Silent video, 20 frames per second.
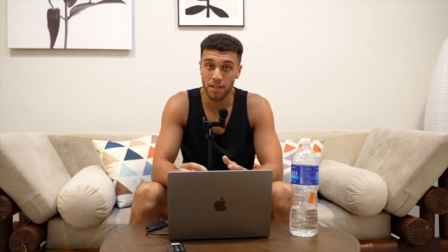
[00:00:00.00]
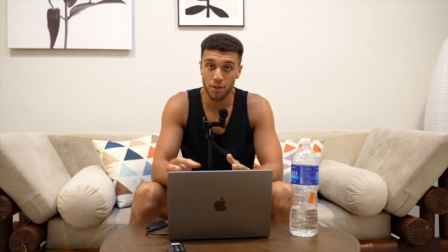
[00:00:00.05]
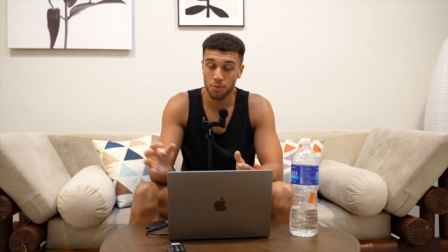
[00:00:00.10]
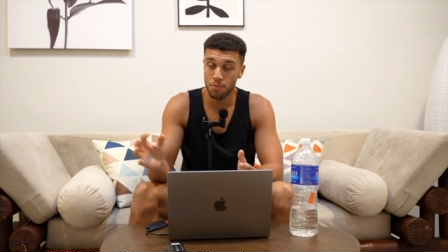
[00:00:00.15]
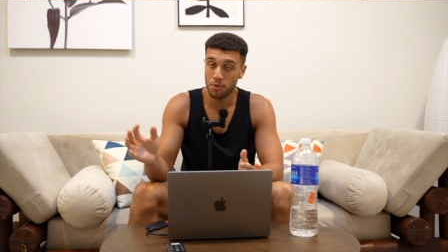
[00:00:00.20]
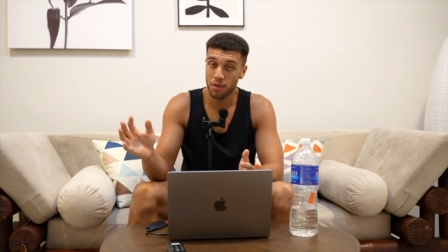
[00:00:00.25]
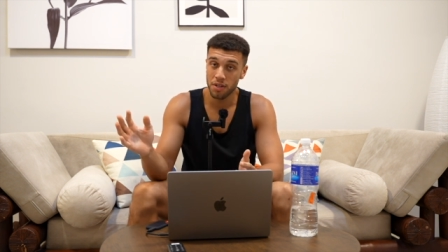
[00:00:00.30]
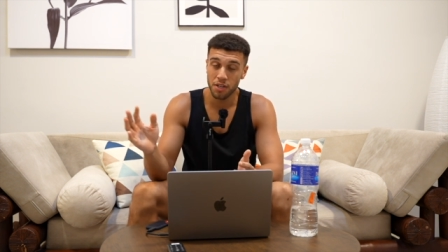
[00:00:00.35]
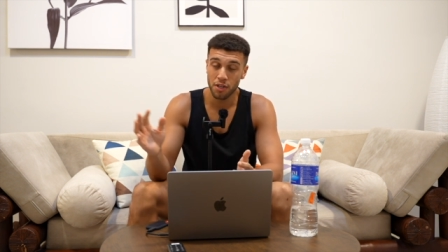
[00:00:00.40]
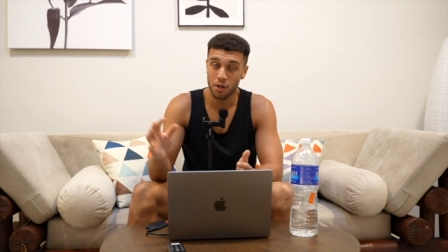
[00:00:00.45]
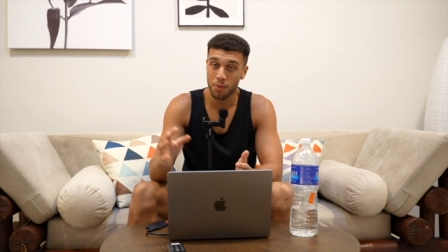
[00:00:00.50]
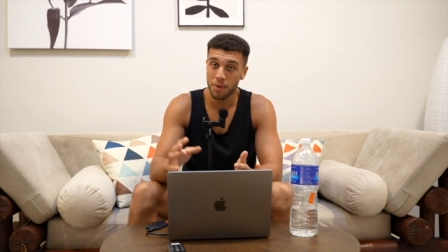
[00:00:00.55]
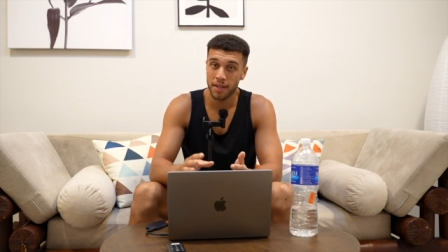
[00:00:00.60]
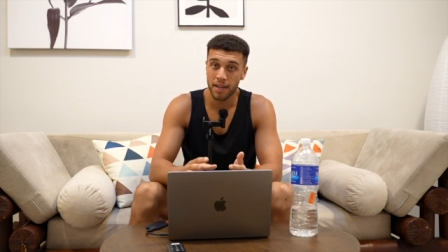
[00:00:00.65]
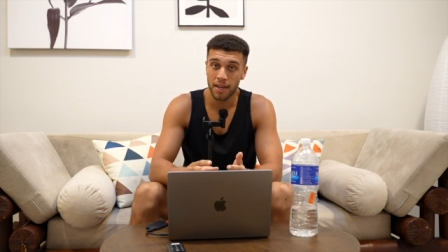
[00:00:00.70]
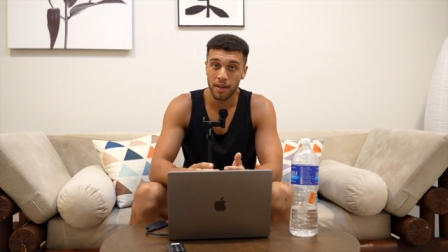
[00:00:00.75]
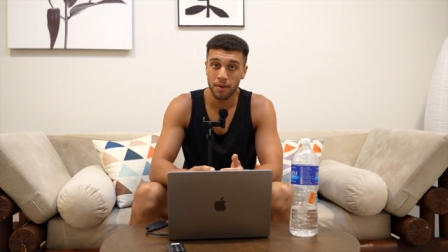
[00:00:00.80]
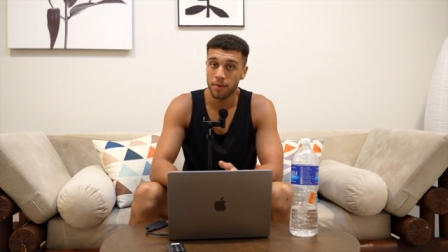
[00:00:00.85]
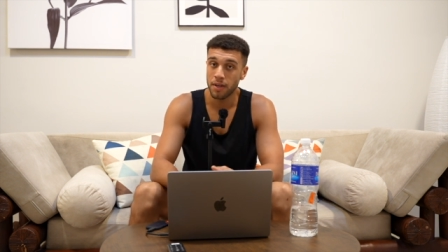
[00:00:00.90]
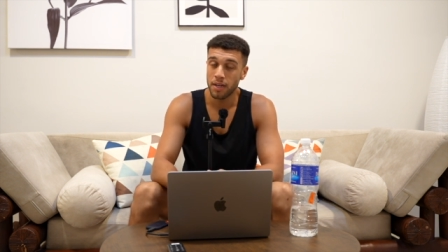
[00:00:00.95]
Your money's going
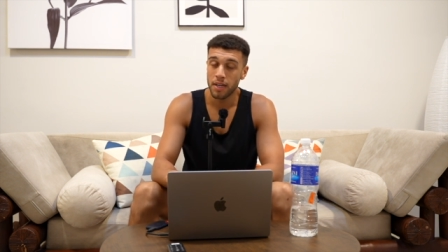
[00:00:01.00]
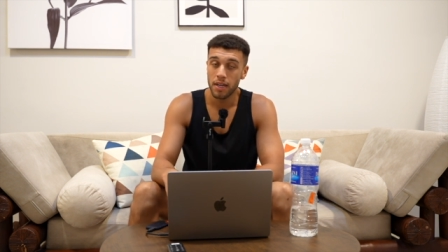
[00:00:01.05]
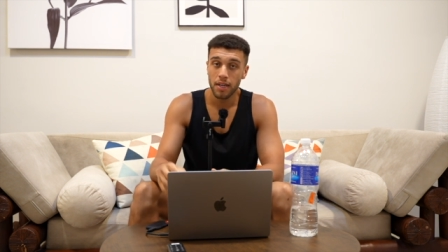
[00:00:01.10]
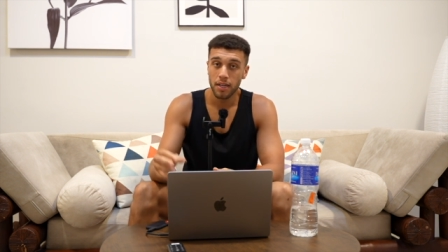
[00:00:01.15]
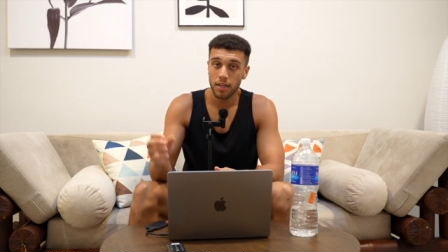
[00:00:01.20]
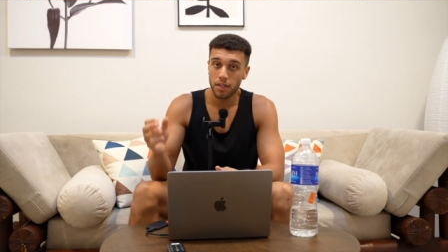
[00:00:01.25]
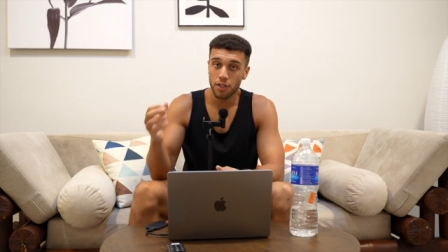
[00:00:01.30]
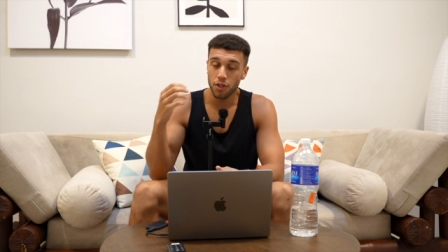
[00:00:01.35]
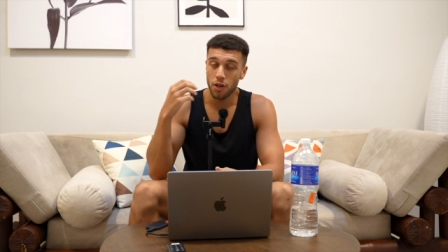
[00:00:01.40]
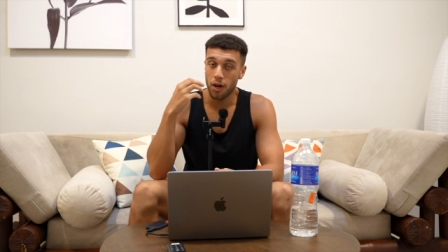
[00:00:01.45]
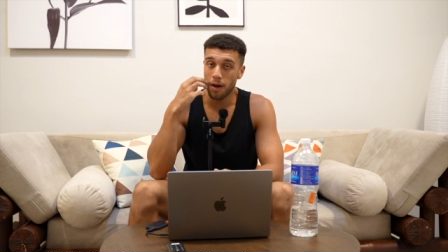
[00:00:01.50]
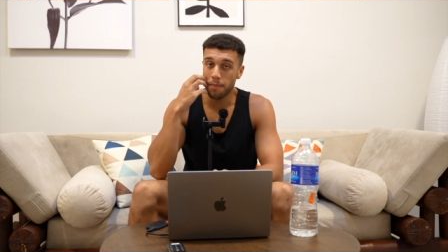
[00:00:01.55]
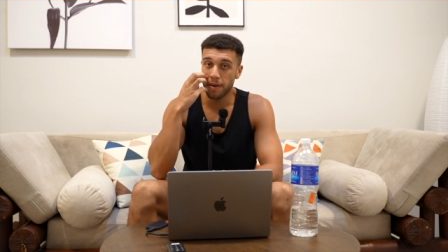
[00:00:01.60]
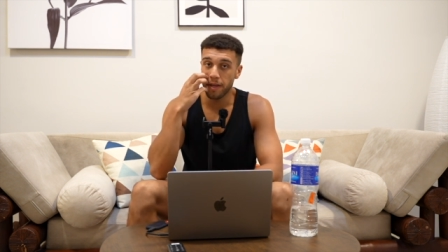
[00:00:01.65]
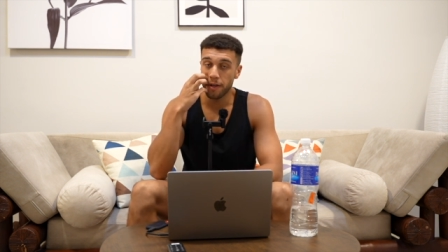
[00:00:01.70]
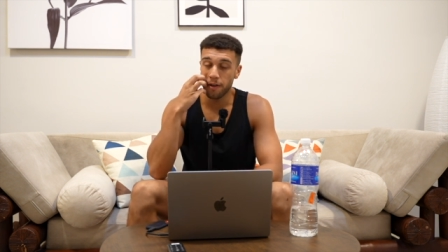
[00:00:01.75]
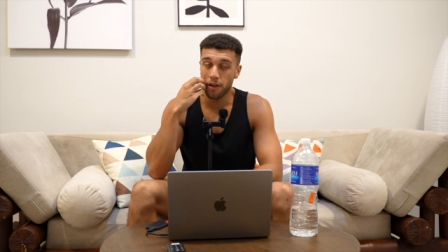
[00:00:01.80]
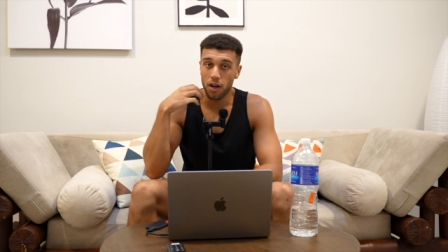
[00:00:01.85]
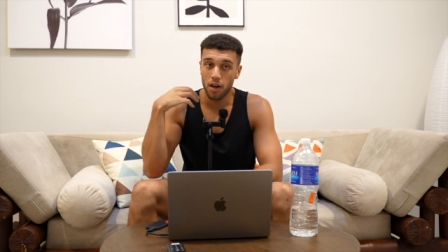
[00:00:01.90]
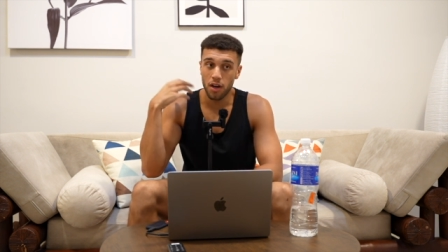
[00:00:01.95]
down. Do you know what I
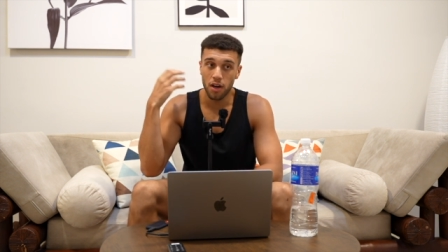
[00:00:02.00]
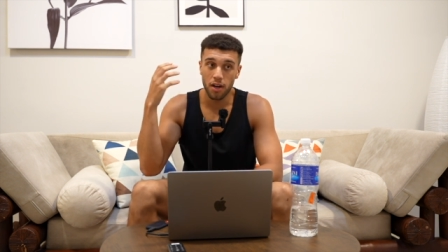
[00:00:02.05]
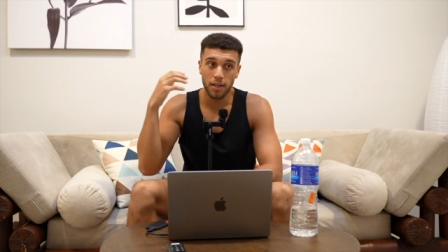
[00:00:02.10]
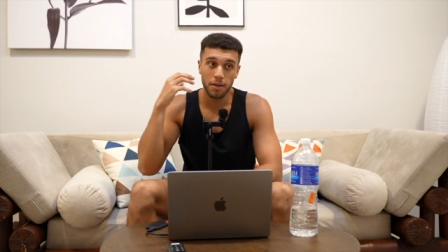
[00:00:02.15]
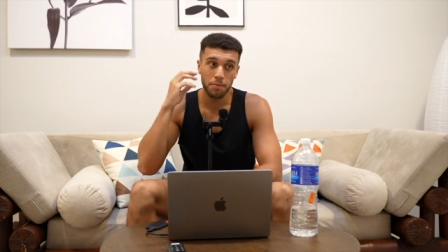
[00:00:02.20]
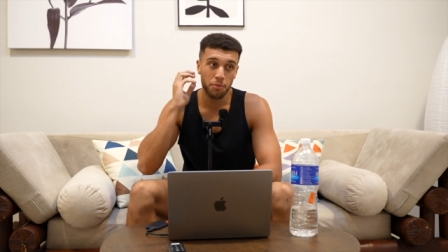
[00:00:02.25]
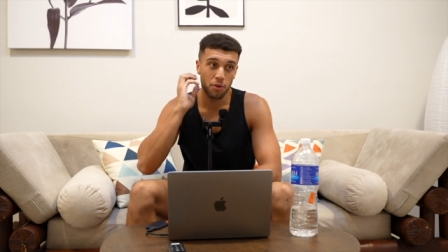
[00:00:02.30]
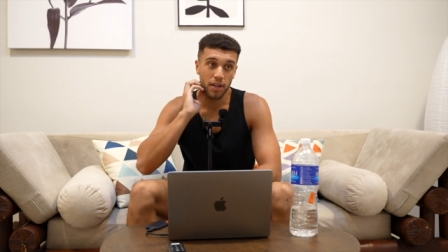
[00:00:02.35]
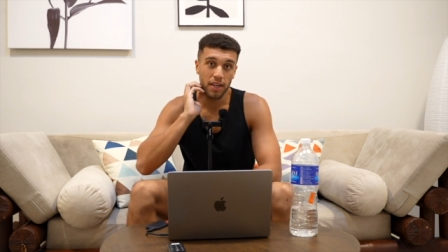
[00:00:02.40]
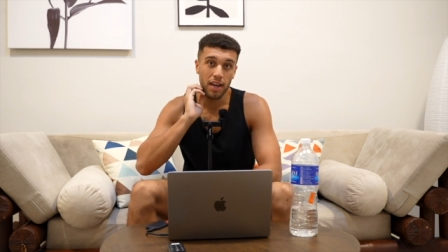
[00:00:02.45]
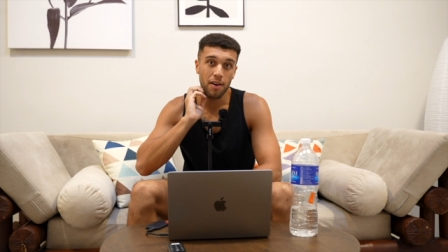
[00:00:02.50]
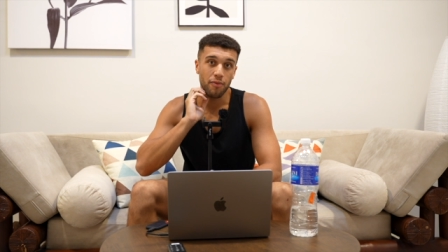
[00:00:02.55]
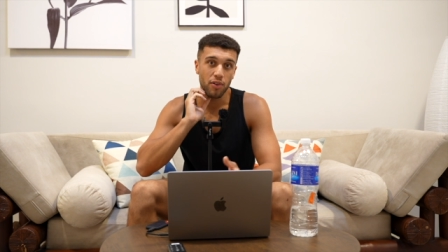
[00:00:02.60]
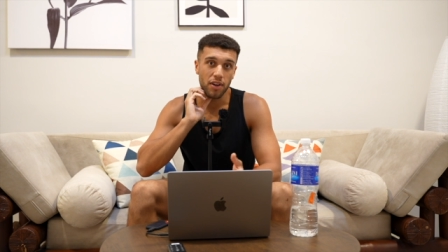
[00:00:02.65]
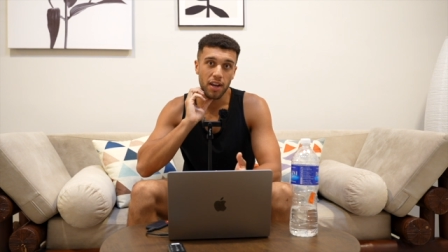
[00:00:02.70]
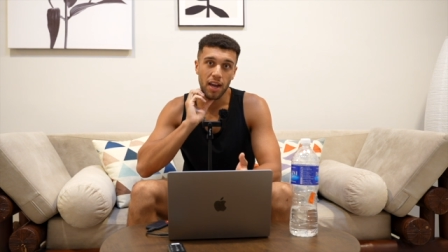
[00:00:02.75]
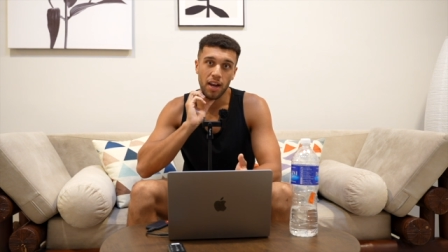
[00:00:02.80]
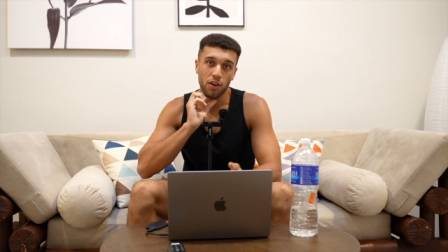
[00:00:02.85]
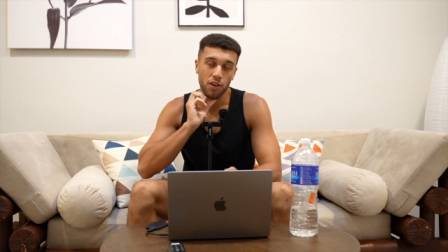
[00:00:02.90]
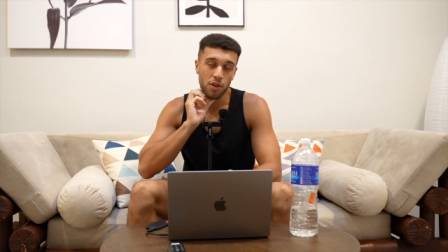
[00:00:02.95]
mean? You're not earning money every
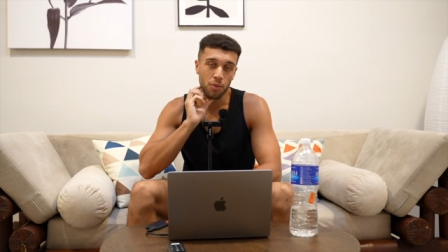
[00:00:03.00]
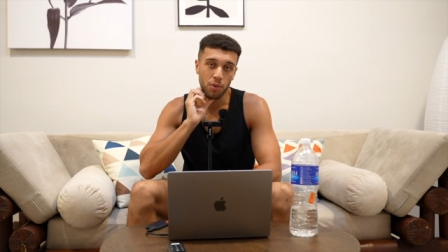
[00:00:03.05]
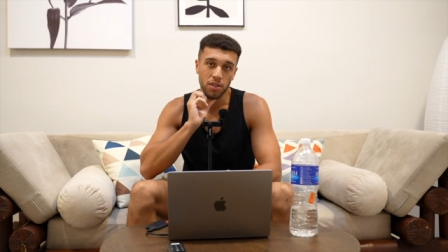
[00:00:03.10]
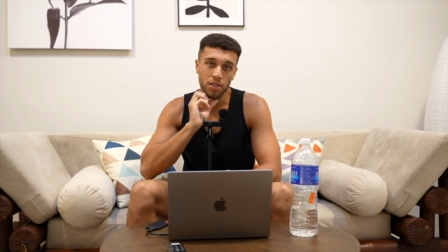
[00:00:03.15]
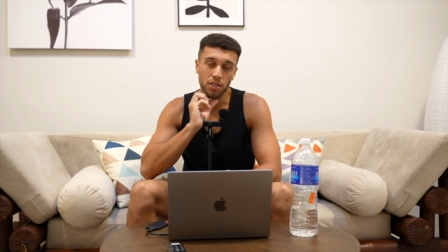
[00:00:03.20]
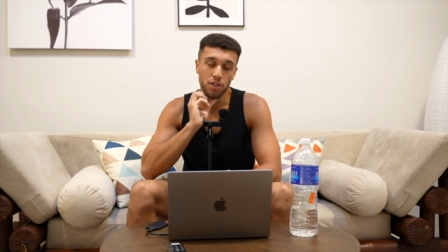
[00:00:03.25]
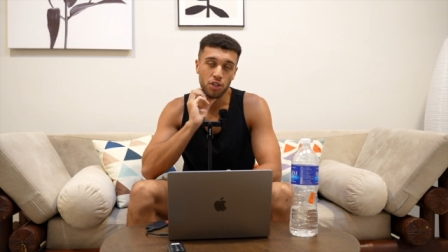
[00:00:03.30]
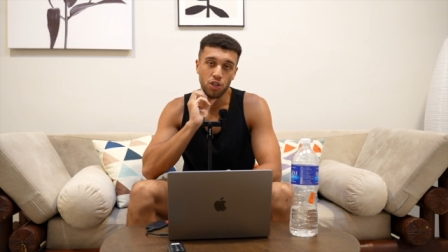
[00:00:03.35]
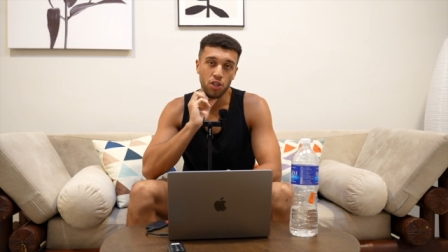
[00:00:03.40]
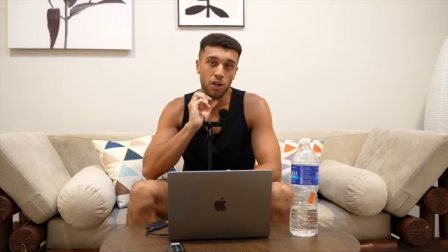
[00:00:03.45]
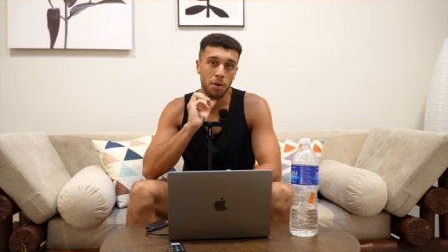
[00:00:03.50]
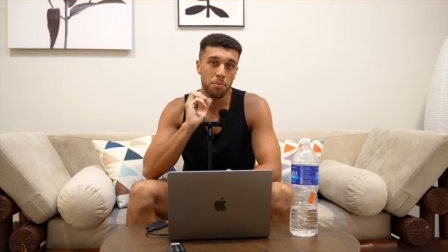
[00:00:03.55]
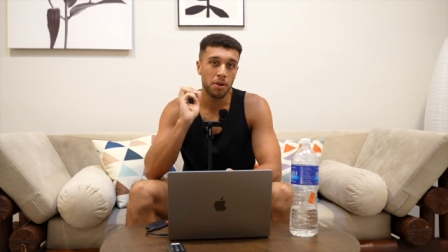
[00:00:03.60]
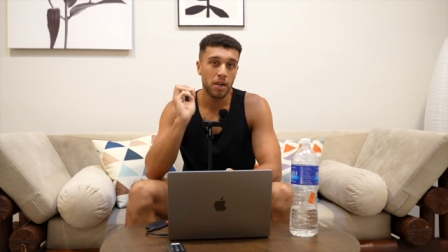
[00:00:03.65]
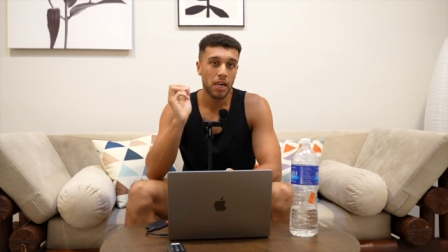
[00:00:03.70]
day like you was in your job.